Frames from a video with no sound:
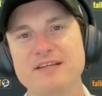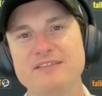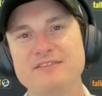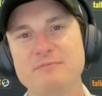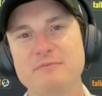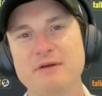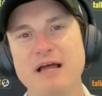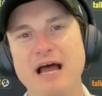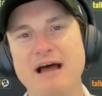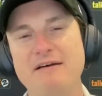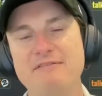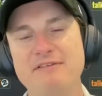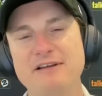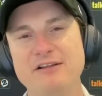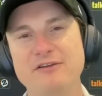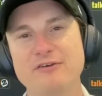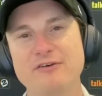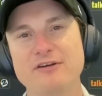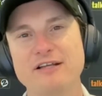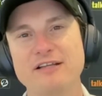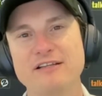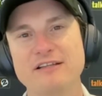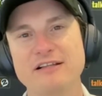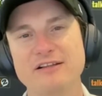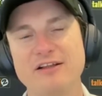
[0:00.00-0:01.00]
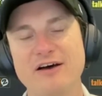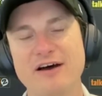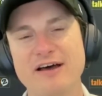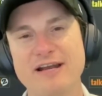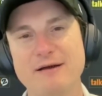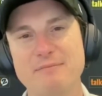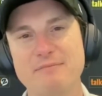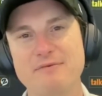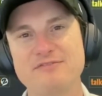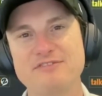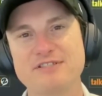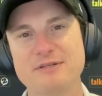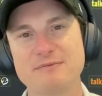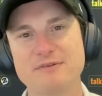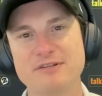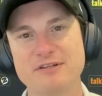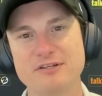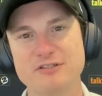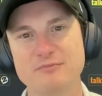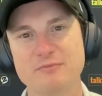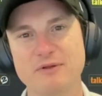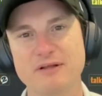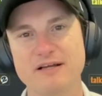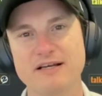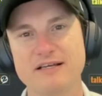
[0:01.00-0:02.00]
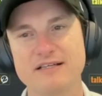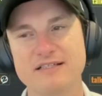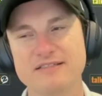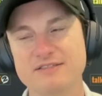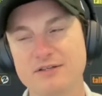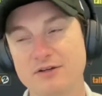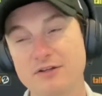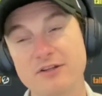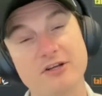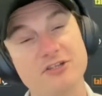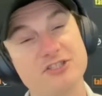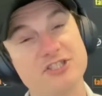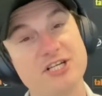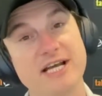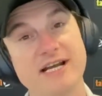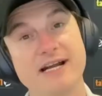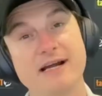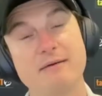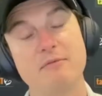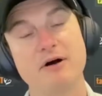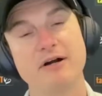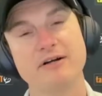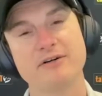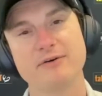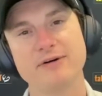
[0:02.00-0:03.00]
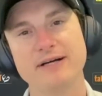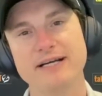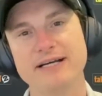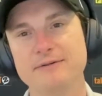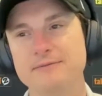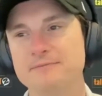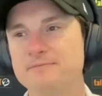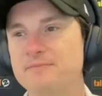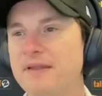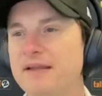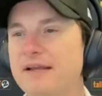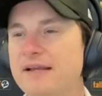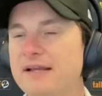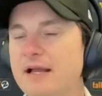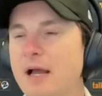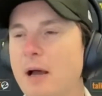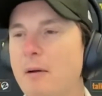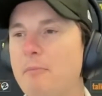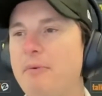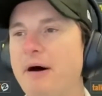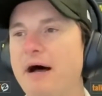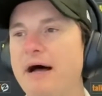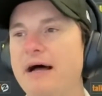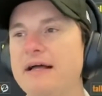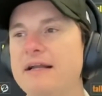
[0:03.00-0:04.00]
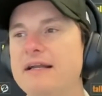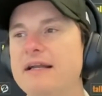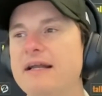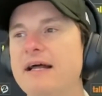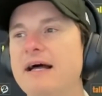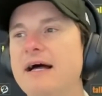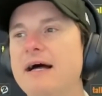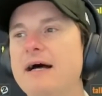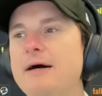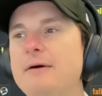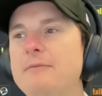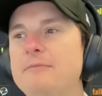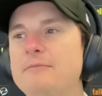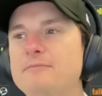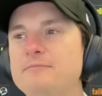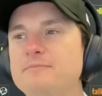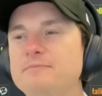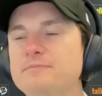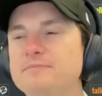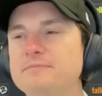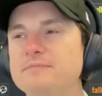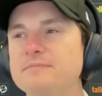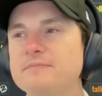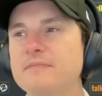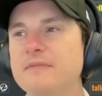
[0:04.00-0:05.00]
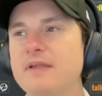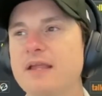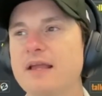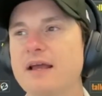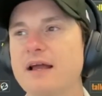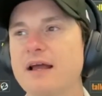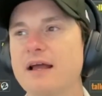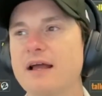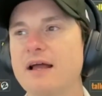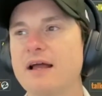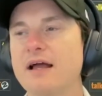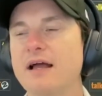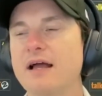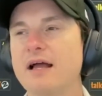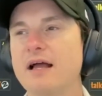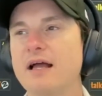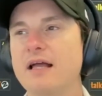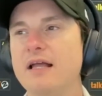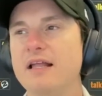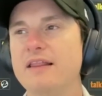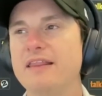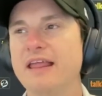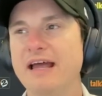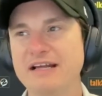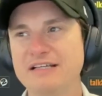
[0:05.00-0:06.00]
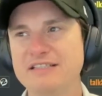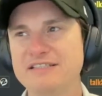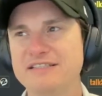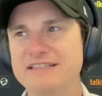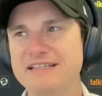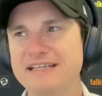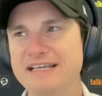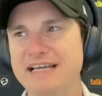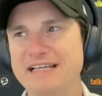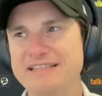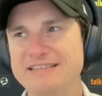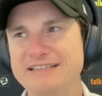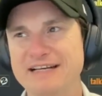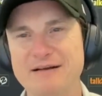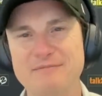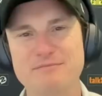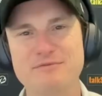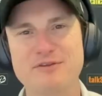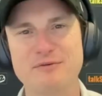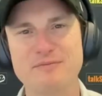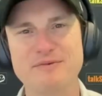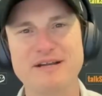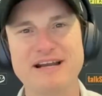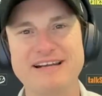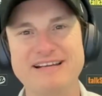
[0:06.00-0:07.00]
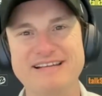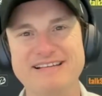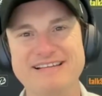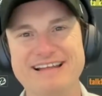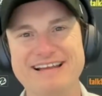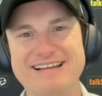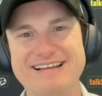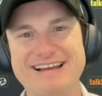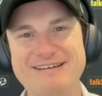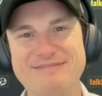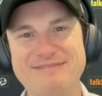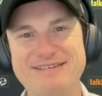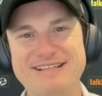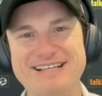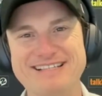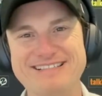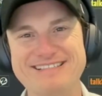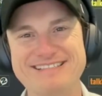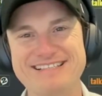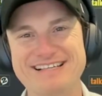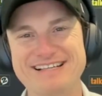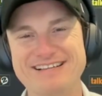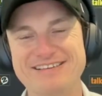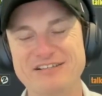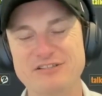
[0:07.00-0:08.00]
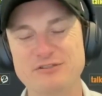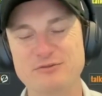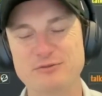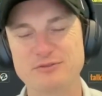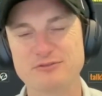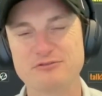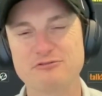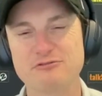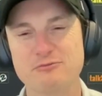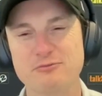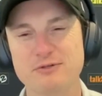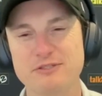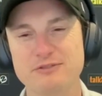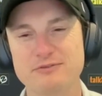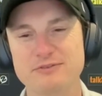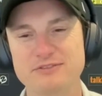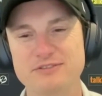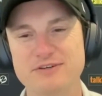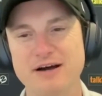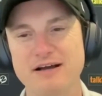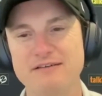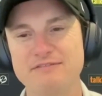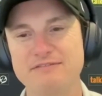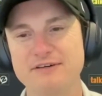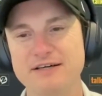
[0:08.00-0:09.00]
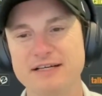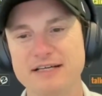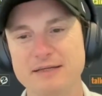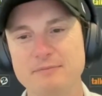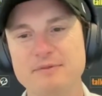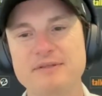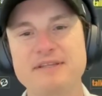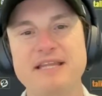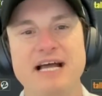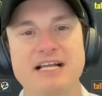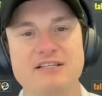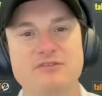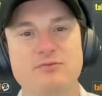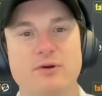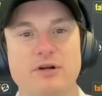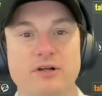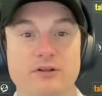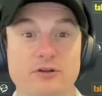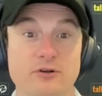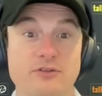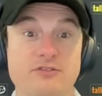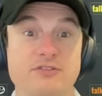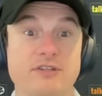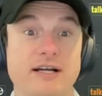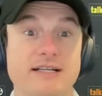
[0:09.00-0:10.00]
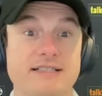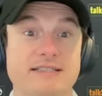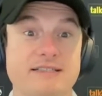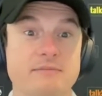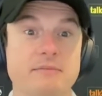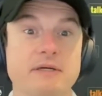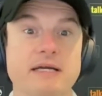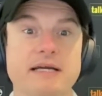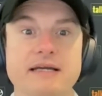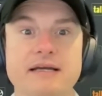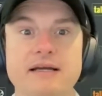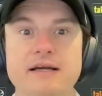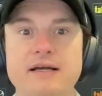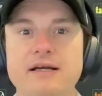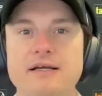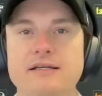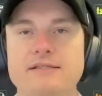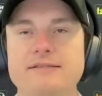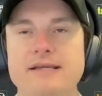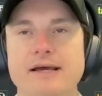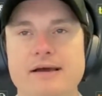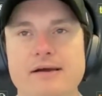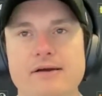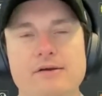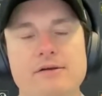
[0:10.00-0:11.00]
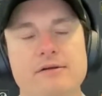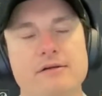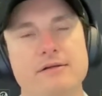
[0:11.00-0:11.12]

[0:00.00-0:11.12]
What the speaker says: having a look at the lineup of some of those players, although shout out Michael Hill. But they actually ended up dominating their game against the English, which was quite funny. But that's what it looks like to me. So